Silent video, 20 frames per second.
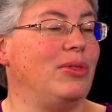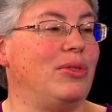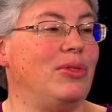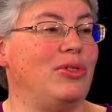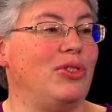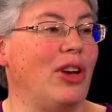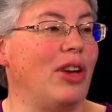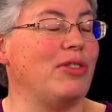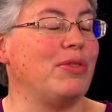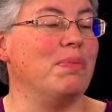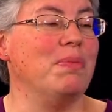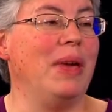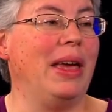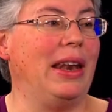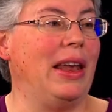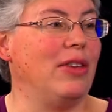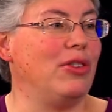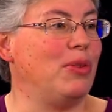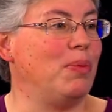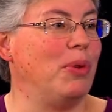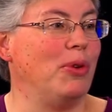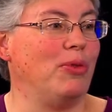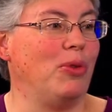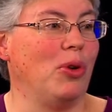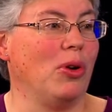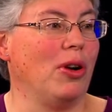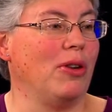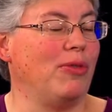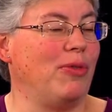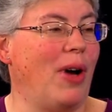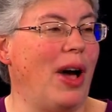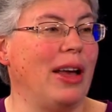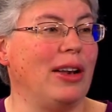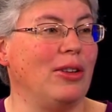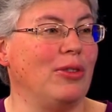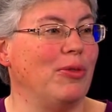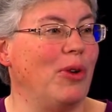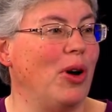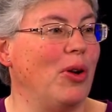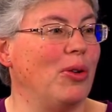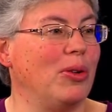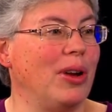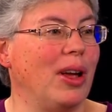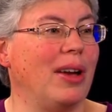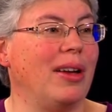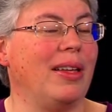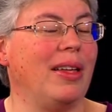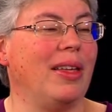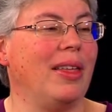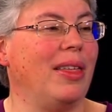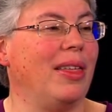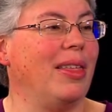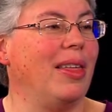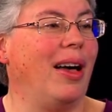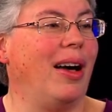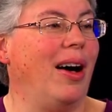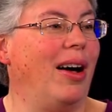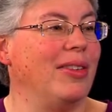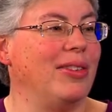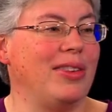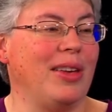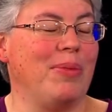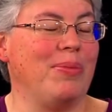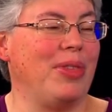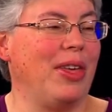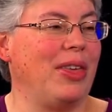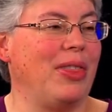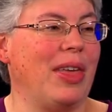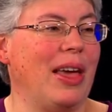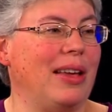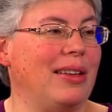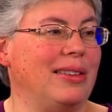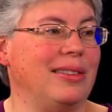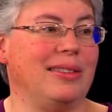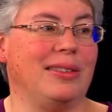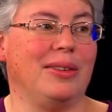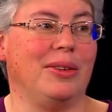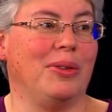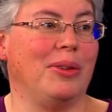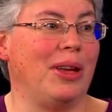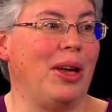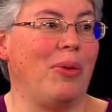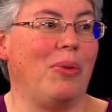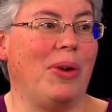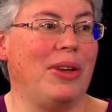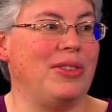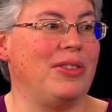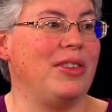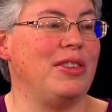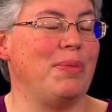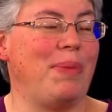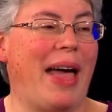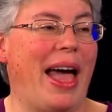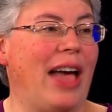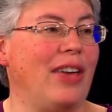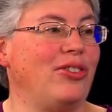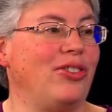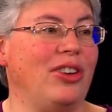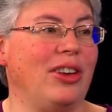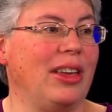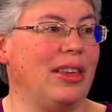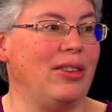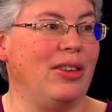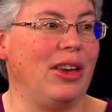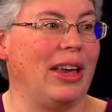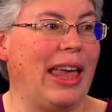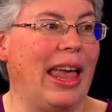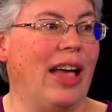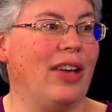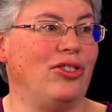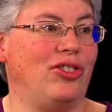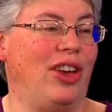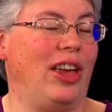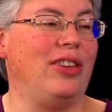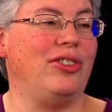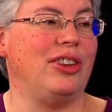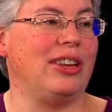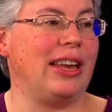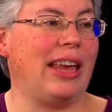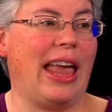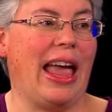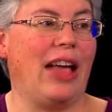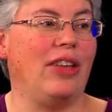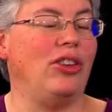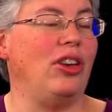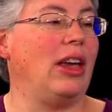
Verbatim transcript: just minutes before a final vote on something that, you know, once it's passed, you, you can't change it again.